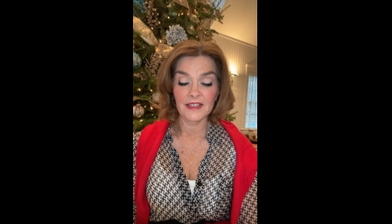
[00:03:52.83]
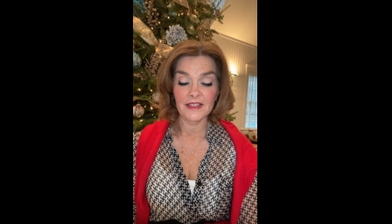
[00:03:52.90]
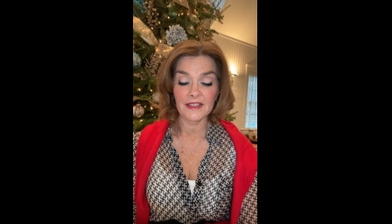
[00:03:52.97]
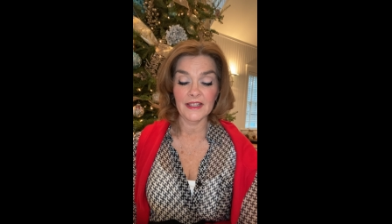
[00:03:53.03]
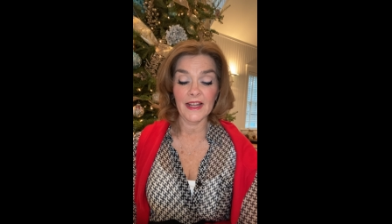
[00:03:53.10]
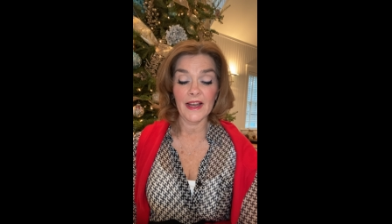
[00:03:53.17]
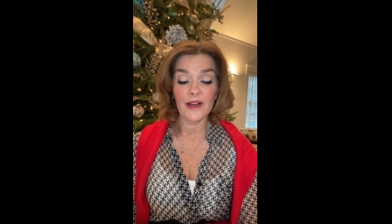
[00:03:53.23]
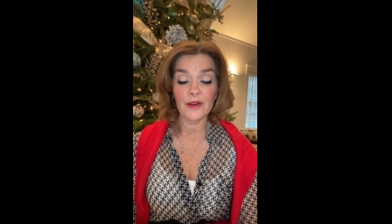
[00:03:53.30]

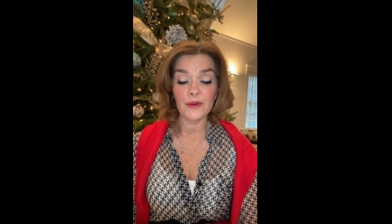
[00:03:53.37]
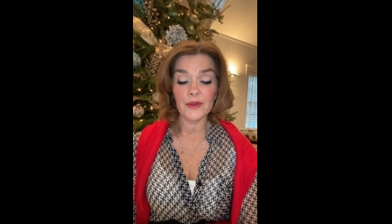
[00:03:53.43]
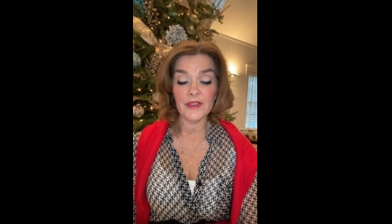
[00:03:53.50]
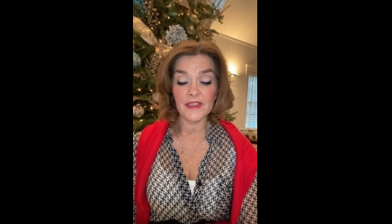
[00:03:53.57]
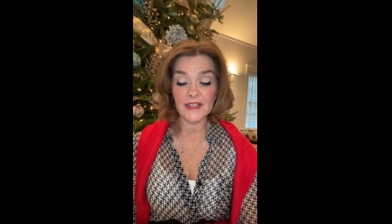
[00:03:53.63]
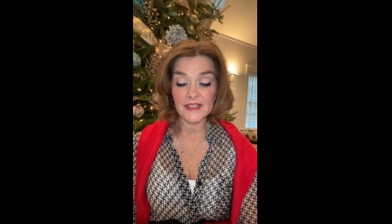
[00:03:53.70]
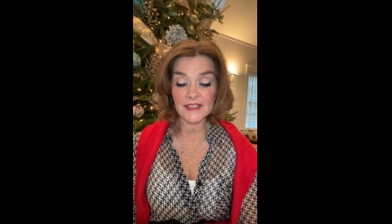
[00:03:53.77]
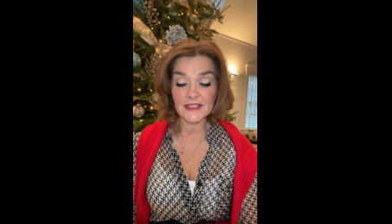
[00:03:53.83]
Now,
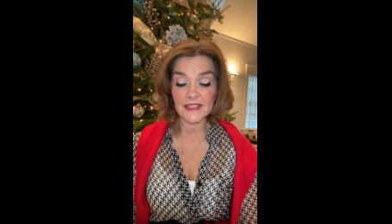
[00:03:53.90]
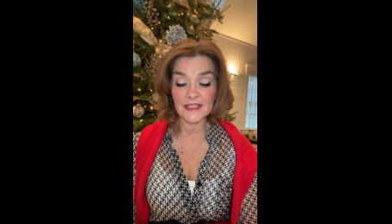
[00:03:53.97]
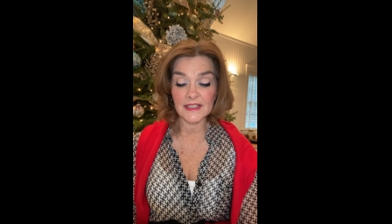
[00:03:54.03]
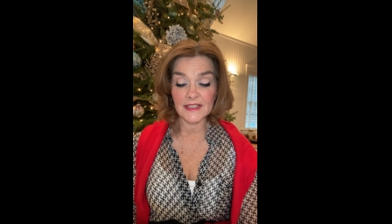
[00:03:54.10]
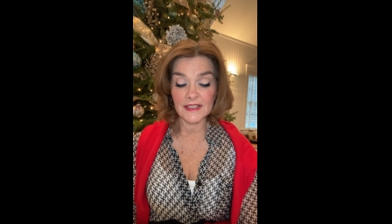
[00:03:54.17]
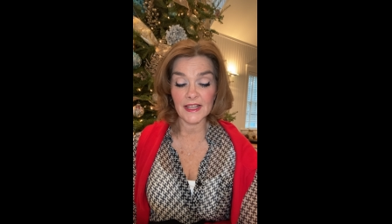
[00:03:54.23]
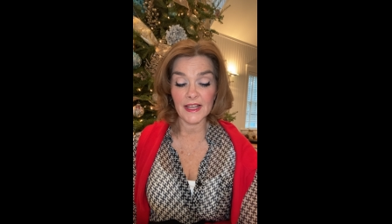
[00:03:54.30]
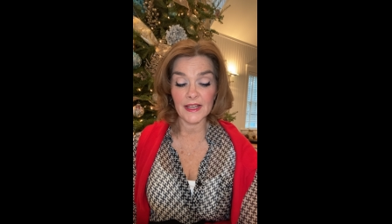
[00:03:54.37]
this he
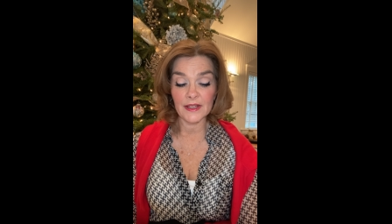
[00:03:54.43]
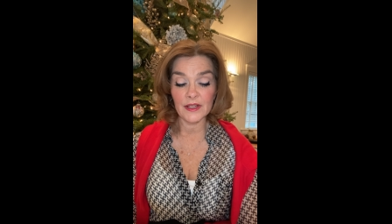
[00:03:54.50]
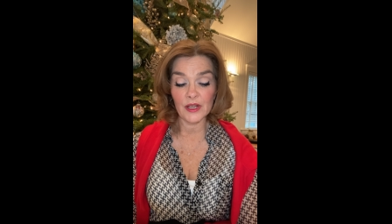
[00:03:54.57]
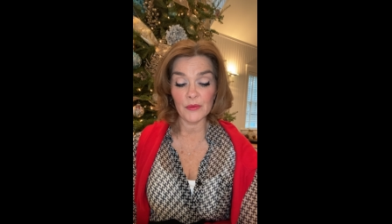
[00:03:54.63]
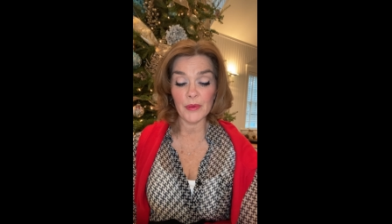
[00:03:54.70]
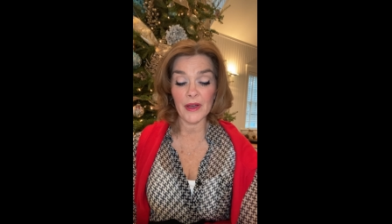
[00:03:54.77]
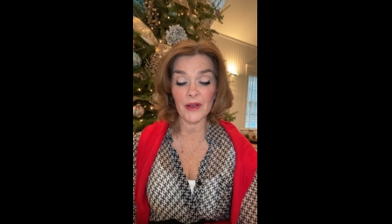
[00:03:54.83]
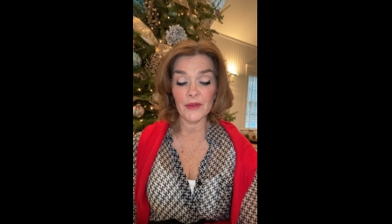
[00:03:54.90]
said
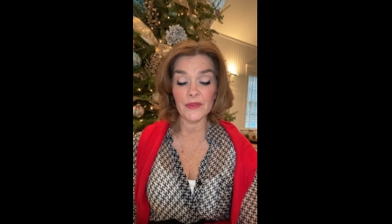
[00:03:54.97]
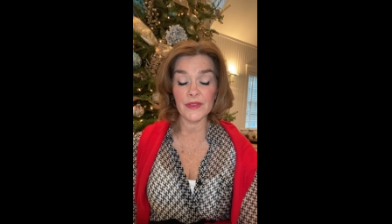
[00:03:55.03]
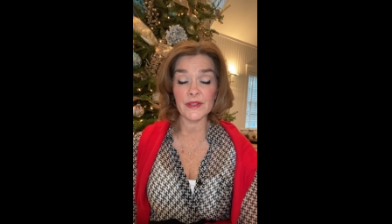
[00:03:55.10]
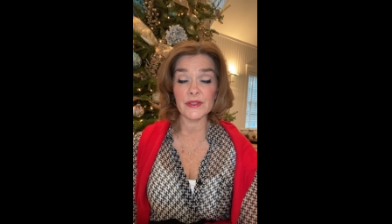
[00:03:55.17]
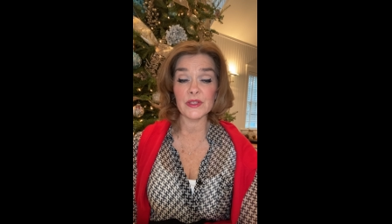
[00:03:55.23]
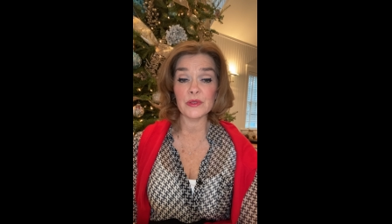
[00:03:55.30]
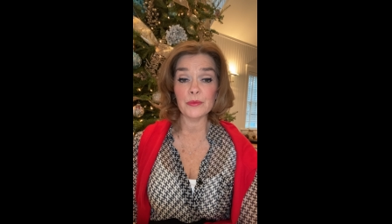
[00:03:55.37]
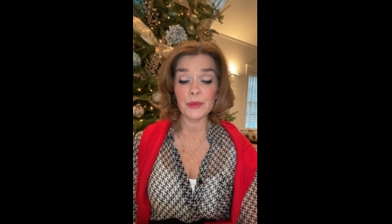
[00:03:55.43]
about the
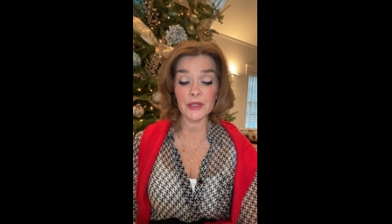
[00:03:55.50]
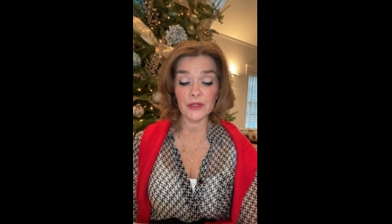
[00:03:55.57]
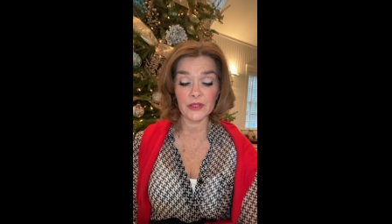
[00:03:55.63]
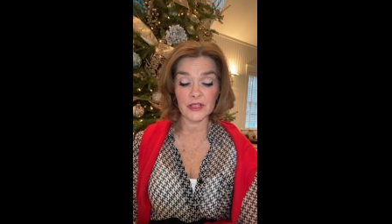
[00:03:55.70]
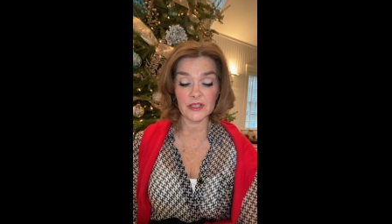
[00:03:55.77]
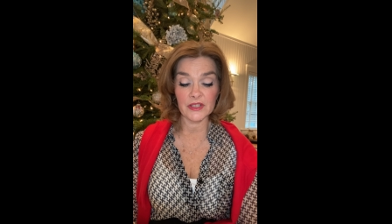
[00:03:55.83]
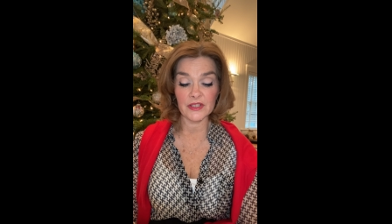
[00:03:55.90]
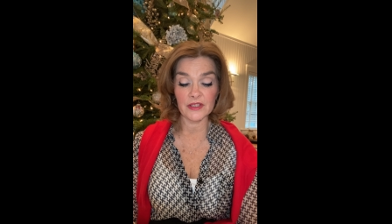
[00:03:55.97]

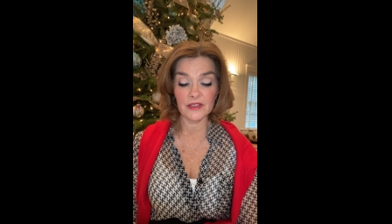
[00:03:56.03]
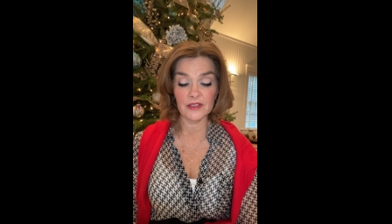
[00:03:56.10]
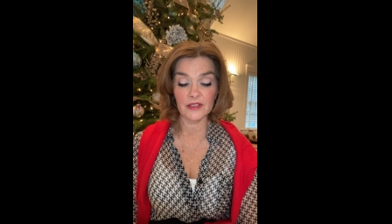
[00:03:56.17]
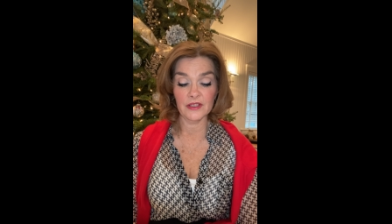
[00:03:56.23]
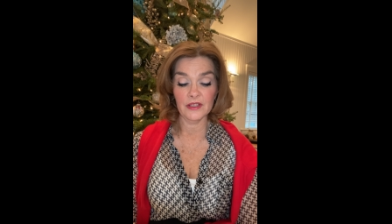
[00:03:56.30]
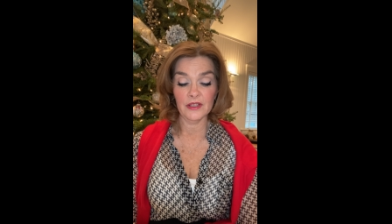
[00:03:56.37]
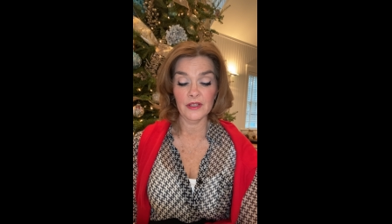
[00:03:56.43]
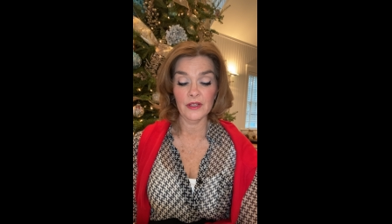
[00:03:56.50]
Spirit
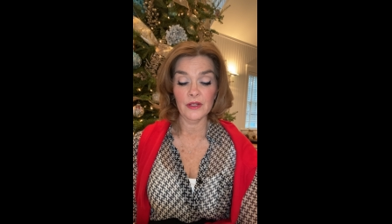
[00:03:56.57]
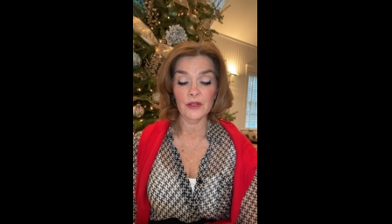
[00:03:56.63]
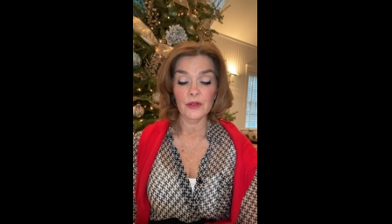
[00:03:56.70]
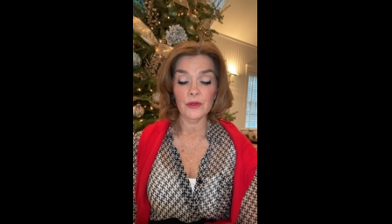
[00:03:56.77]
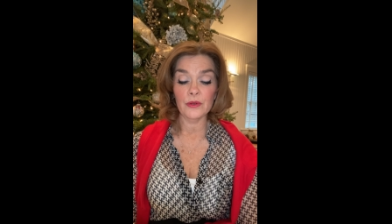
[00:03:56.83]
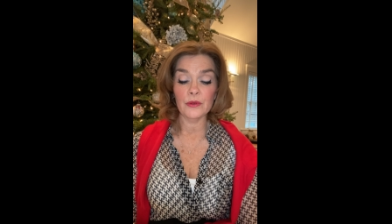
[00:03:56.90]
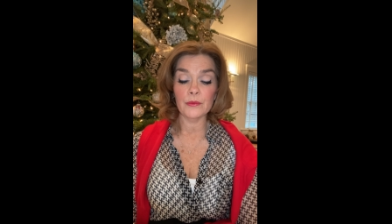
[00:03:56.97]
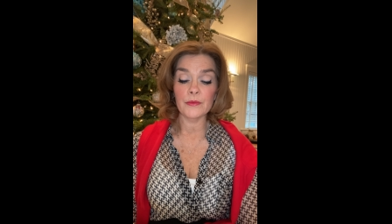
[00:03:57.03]

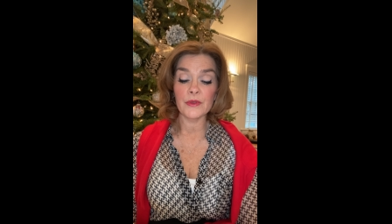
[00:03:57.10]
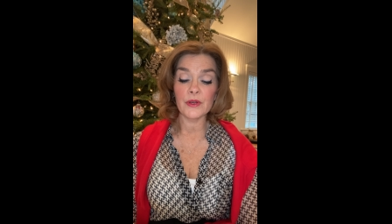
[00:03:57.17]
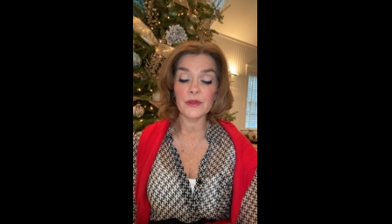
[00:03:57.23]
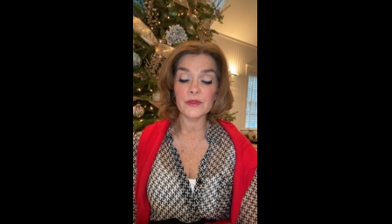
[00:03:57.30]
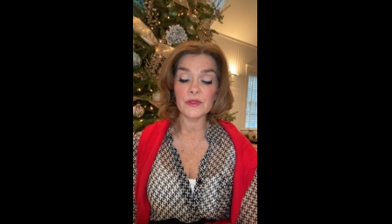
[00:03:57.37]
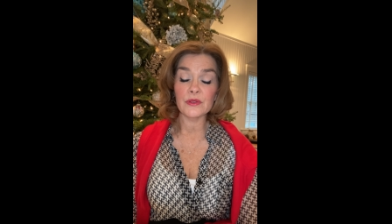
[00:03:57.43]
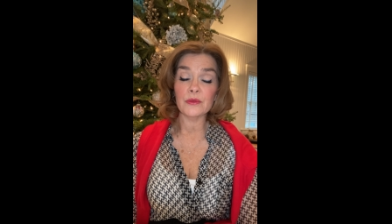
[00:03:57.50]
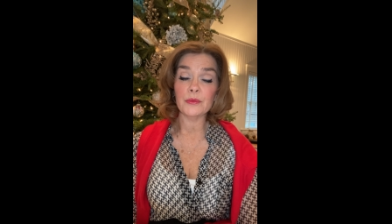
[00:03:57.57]
whom
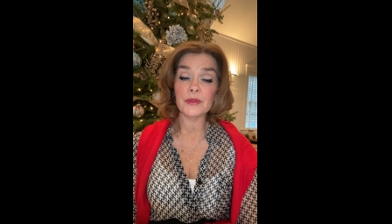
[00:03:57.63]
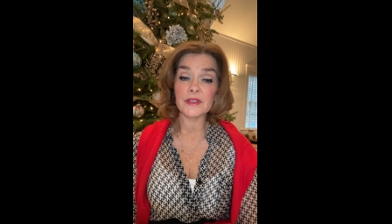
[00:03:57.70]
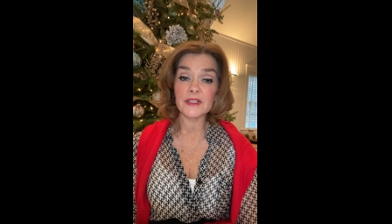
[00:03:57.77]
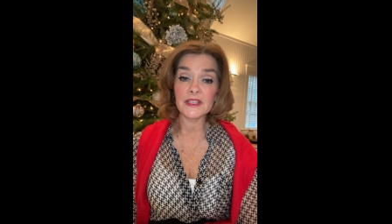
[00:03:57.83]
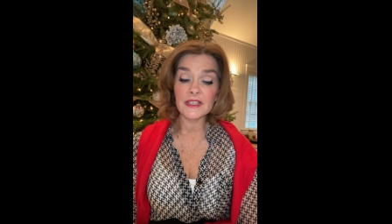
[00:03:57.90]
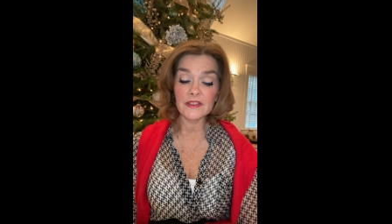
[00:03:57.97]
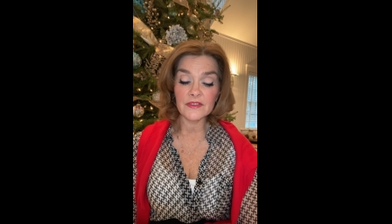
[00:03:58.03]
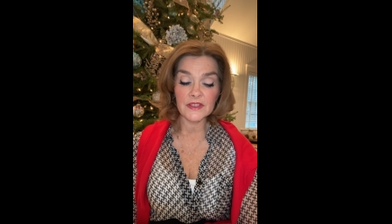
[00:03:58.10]
those who
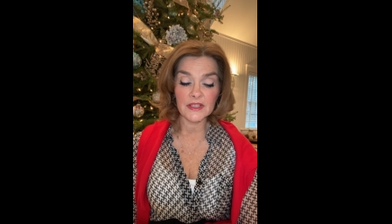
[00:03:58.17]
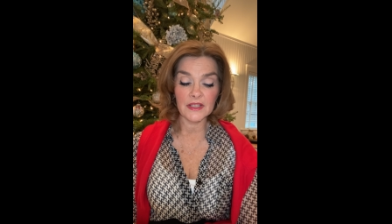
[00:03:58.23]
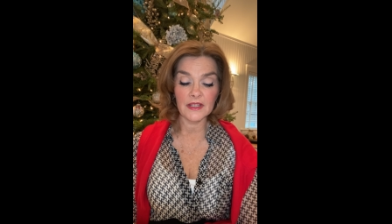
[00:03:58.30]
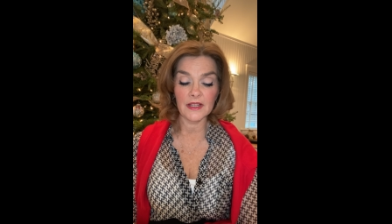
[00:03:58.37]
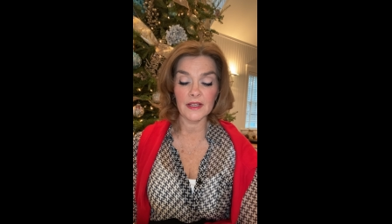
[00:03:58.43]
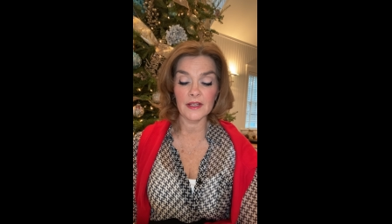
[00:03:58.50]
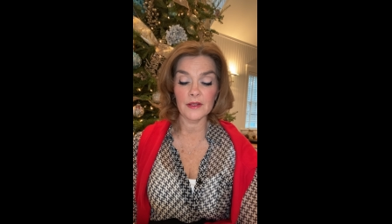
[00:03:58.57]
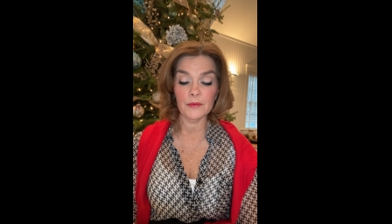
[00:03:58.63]
believed in
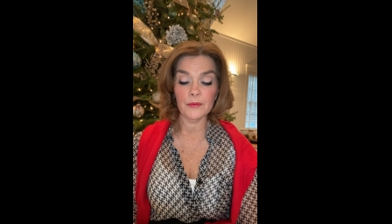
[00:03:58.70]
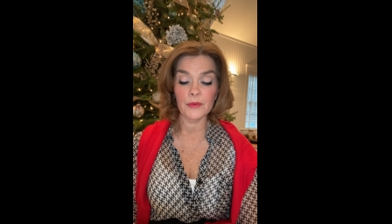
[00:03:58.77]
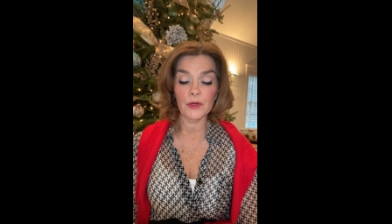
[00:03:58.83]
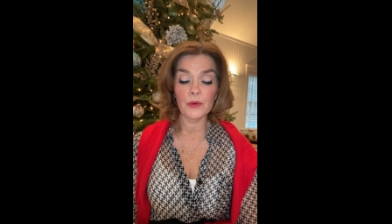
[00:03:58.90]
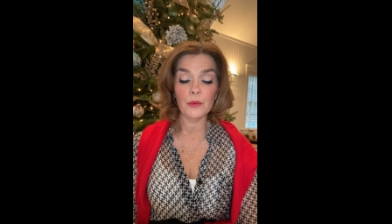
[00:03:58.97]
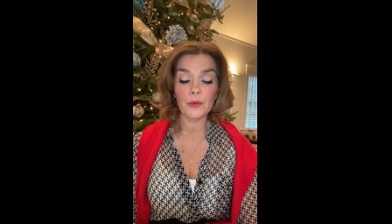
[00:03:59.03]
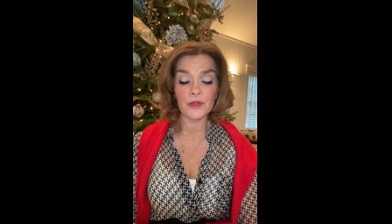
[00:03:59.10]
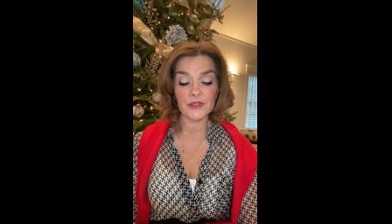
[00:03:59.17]
him
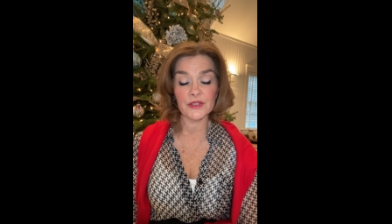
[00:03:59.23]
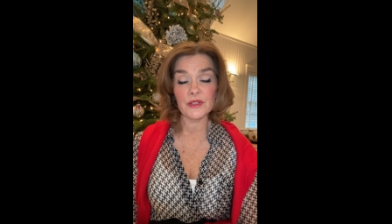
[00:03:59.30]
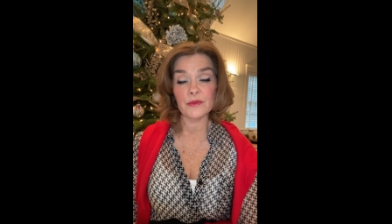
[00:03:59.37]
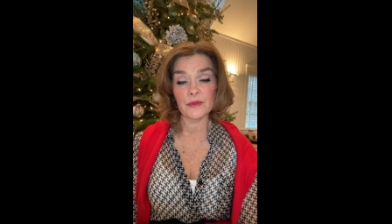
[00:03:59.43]
were to